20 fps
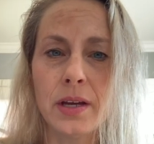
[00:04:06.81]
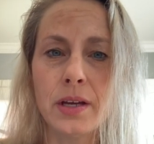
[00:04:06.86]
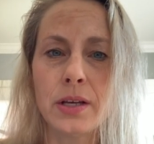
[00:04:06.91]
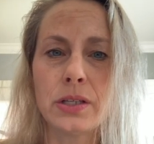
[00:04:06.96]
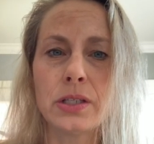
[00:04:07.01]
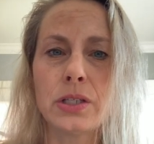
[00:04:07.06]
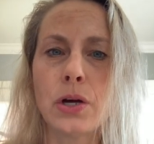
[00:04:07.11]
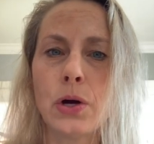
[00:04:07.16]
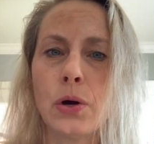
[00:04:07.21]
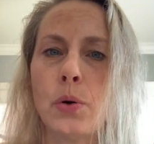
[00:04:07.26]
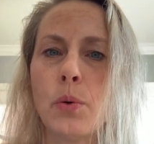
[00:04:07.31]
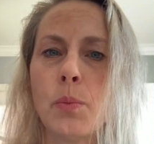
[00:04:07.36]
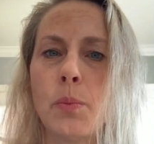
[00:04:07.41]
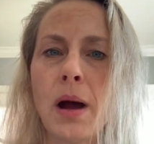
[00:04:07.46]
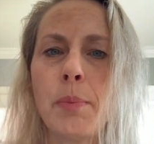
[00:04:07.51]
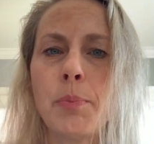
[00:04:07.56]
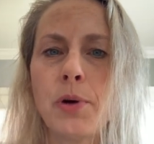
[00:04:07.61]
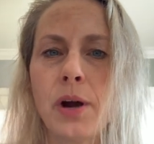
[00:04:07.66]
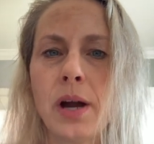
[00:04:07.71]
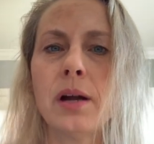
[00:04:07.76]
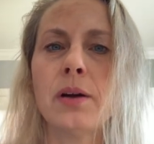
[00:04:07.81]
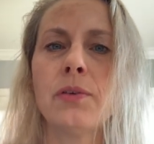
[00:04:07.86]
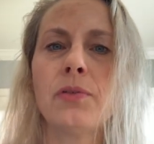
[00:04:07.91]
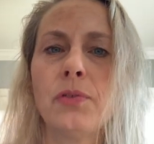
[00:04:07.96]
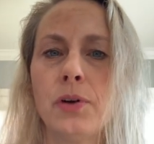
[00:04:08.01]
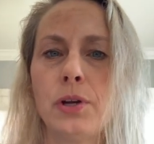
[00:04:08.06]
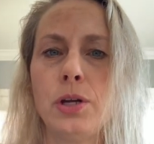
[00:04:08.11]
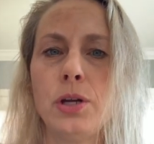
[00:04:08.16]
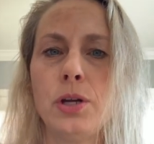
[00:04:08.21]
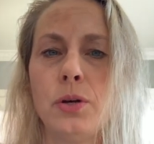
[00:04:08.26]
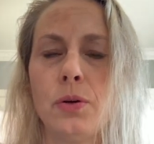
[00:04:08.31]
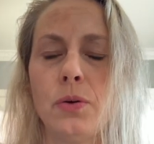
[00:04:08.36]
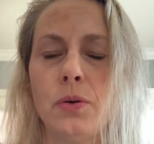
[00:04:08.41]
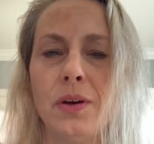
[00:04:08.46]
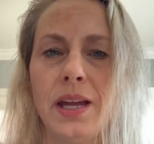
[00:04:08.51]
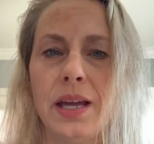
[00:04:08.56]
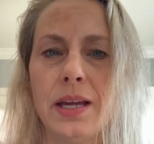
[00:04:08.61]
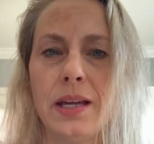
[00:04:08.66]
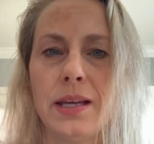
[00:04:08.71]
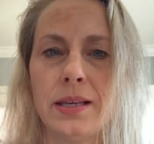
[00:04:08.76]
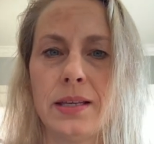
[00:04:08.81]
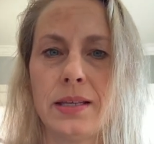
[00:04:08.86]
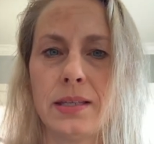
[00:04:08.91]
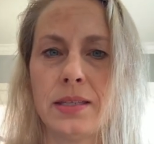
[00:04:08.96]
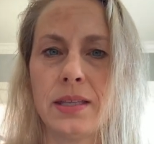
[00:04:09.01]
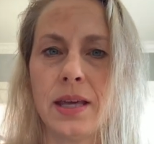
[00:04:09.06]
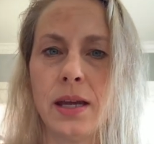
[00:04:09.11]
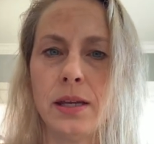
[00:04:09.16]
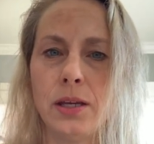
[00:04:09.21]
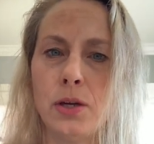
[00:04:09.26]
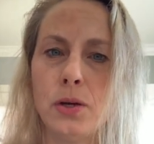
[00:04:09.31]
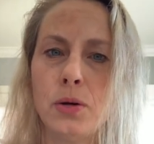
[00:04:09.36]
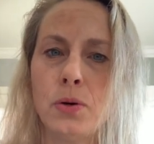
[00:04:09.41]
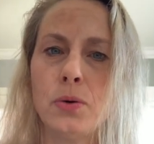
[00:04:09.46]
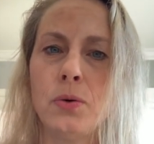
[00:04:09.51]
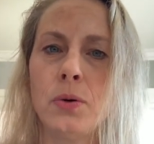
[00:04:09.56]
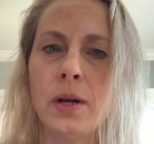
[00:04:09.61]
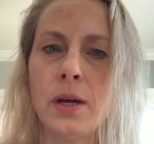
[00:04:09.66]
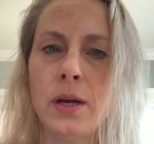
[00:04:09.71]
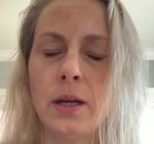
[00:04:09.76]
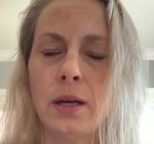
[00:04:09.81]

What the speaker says: So my prayer for you is that you